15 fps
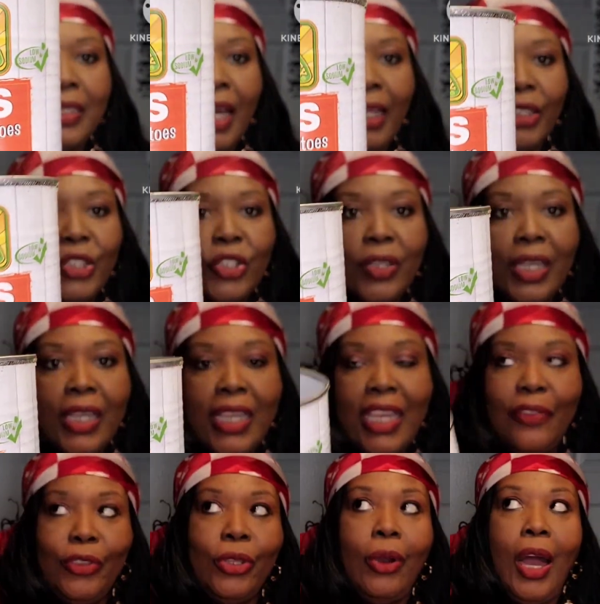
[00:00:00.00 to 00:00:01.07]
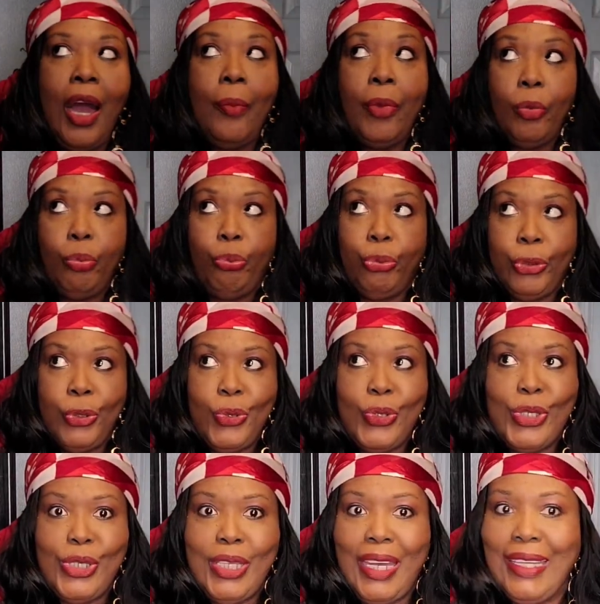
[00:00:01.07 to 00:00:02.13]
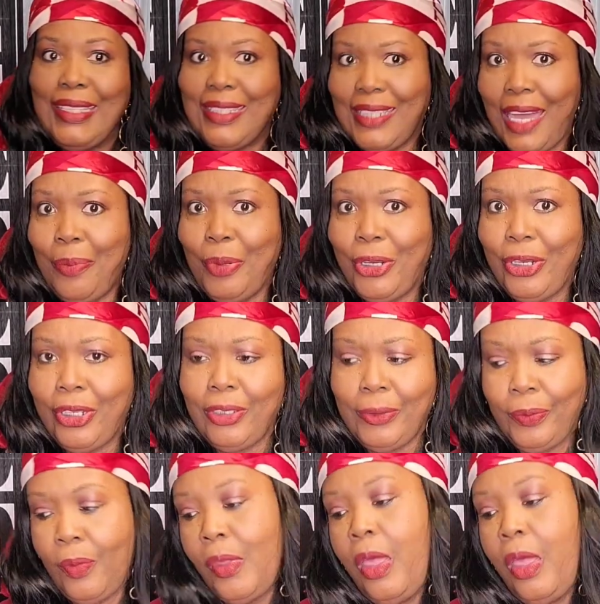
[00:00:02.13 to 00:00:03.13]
the Dollar Tree, even though I'm a Bruce type of girl.